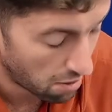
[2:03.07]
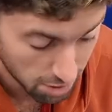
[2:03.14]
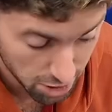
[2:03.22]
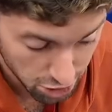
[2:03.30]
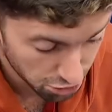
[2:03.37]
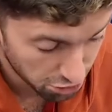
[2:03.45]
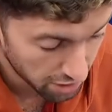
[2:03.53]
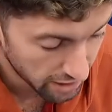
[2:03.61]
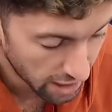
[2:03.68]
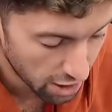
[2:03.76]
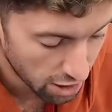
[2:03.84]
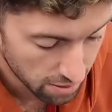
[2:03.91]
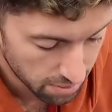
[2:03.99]
I'm going to string
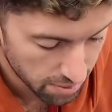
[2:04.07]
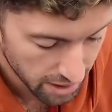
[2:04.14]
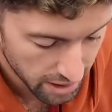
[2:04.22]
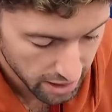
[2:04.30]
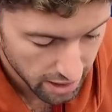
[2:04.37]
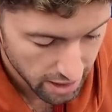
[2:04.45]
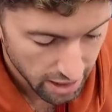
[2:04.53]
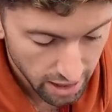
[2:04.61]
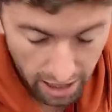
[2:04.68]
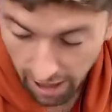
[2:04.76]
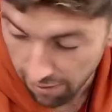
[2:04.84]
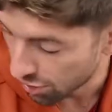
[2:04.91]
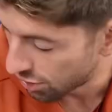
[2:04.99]
that up
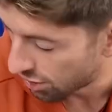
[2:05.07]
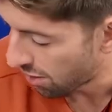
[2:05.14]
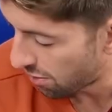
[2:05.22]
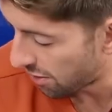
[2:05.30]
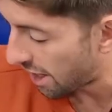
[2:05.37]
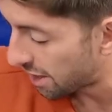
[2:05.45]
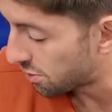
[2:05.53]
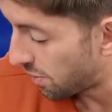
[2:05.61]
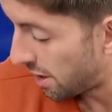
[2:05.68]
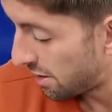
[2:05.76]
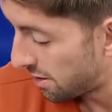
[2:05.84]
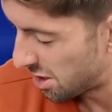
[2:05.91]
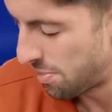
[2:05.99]
and have a good go with that as
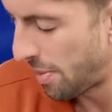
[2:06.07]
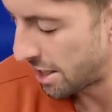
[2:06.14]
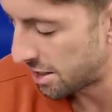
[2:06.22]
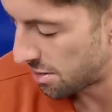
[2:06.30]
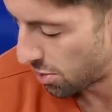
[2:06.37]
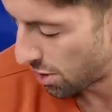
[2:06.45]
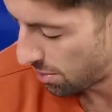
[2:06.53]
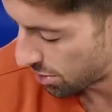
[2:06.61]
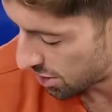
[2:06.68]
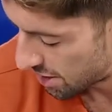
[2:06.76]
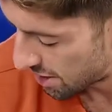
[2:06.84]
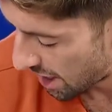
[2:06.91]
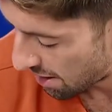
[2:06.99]
well. The specs are pretty
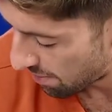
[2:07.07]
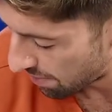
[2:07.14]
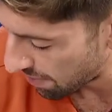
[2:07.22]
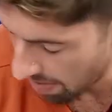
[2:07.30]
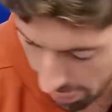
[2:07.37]
much the same.